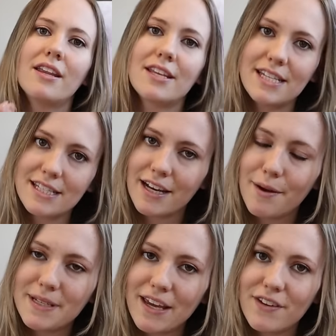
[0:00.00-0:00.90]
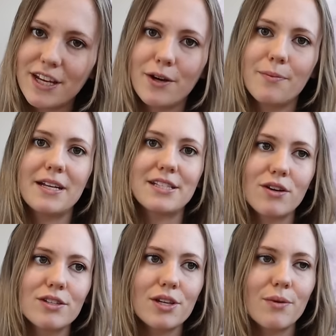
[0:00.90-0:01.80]
this is an update video, but it's
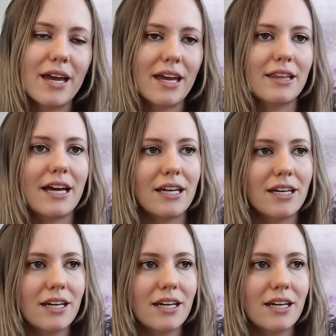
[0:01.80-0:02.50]
also a like,